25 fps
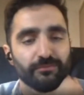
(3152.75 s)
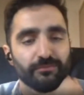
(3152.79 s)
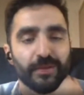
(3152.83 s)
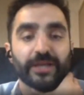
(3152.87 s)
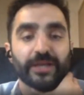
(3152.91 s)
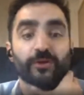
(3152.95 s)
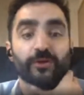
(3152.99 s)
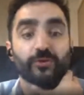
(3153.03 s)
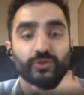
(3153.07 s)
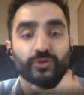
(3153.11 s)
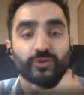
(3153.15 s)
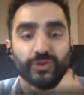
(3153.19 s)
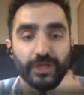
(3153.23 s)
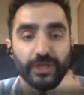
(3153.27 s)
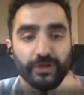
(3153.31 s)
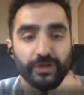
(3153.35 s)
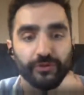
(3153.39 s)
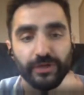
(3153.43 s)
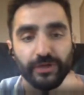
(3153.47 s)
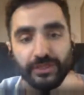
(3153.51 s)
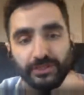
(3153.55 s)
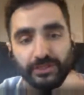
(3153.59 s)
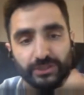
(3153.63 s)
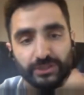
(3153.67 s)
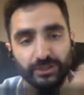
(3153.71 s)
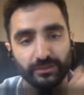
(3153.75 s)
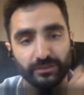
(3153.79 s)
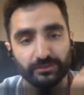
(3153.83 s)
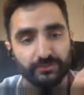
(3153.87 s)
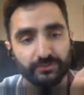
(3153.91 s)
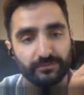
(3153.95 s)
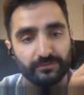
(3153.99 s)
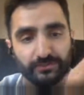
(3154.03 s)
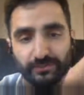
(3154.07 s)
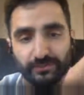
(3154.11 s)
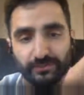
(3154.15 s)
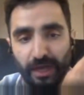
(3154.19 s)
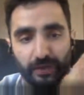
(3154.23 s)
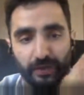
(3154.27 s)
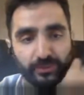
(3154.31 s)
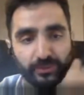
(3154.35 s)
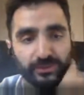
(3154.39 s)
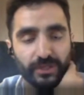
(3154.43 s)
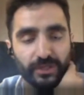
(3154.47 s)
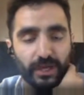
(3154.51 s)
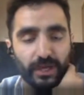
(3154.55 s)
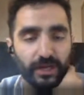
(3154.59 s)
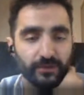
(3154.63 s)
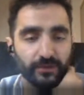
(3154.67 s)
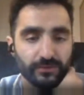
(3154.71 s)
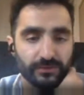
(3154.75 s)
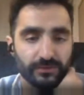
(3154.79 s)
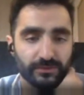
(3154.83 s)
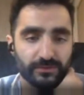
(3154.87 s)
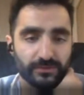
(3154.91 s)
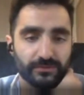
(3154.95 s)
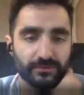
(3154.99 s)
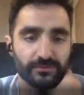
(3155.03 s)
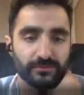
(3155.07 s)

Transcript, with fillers: micro generation house to house,